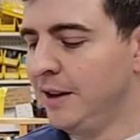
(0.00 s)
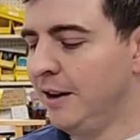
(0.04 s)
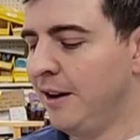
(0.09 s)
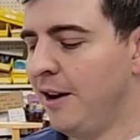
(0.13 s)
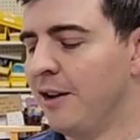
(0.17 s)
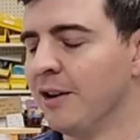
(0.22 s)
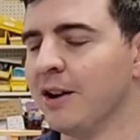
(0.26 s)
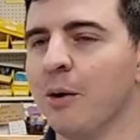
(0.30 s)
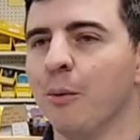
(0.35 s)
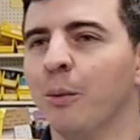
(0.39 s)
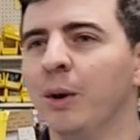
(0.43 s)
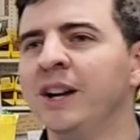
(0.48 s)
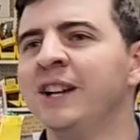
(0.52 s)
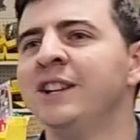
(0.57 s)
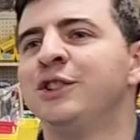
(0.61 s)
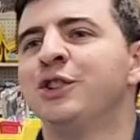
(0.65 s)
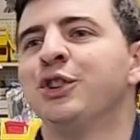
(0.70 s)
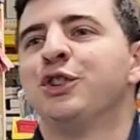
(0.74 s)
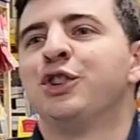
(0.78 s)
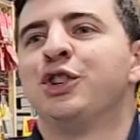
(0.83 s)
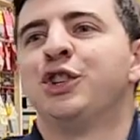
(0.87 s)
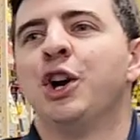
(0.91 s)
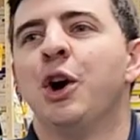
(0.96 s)
Okay, what is
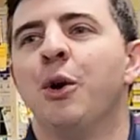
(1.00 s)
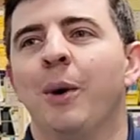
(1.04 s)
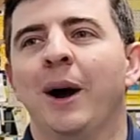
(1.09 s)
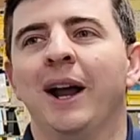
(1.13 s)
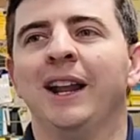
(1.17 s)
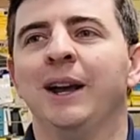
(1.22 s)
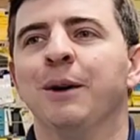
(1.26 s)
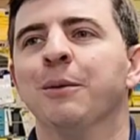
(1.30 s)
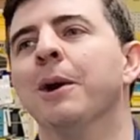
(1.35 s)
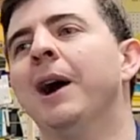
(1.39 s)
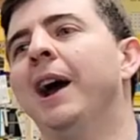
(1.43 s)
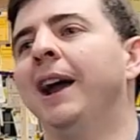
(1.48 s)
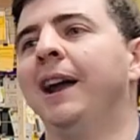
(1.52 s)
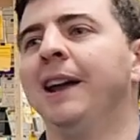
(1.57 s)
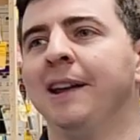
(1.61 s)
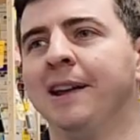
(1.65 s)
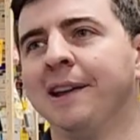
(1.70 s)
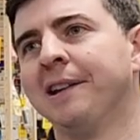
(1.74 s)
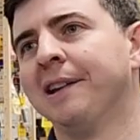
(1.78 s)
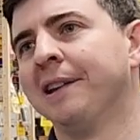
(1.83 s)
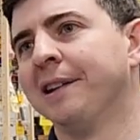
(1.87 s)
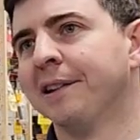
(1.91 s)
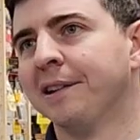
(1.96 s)
your show anyway?
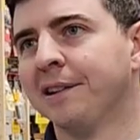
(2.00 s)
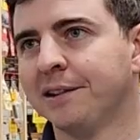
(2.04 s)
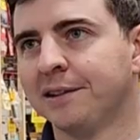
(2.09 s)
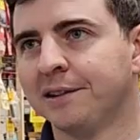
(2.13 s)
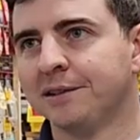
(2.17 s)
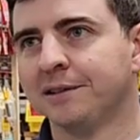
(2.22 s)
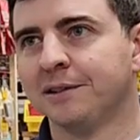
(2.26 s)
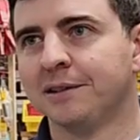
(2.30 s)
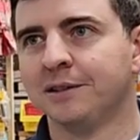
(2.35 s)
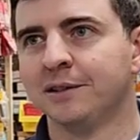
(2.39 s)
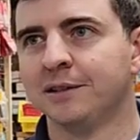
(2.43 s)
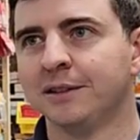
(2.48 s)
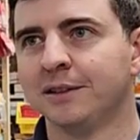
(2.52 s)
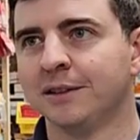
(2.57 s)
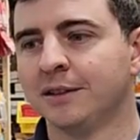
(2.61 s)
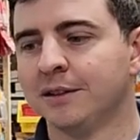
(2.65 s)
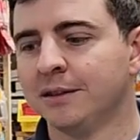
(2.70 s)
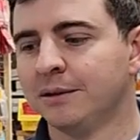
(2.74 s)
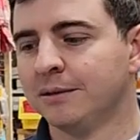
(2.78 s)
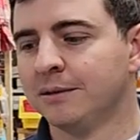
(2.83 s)
Oh, it's a great show.